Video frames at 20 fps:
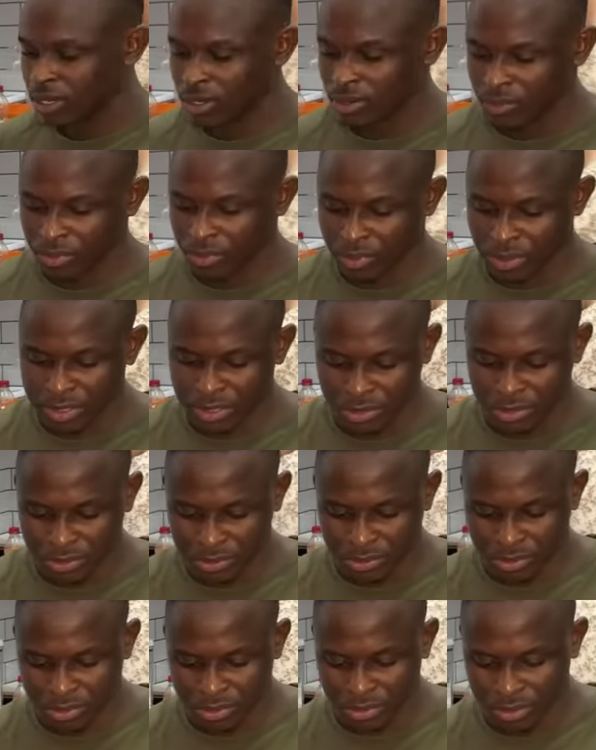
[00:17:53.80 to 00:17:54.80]
we want to,
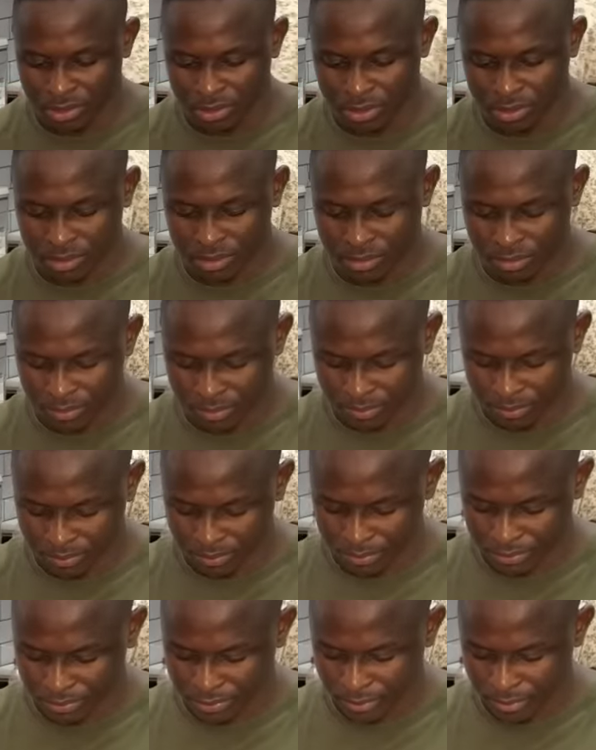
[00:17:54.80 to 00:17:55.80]
you know.
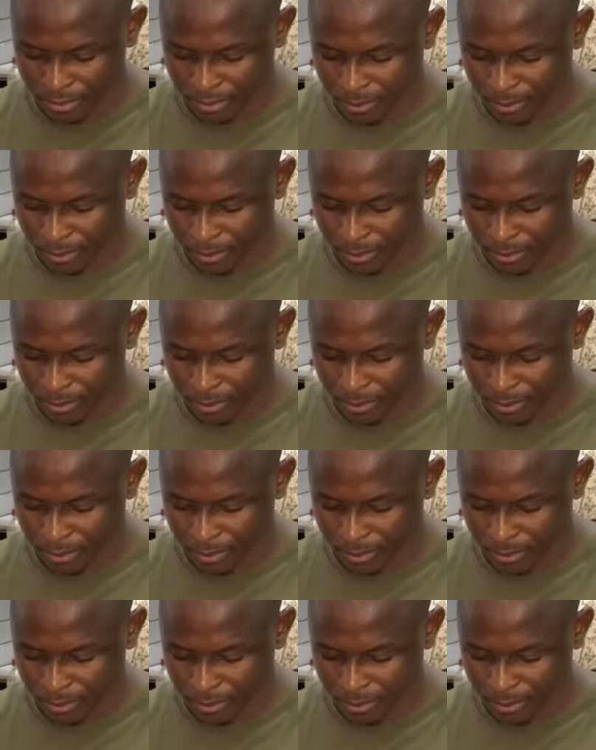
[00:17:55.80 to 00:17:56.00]
Okay,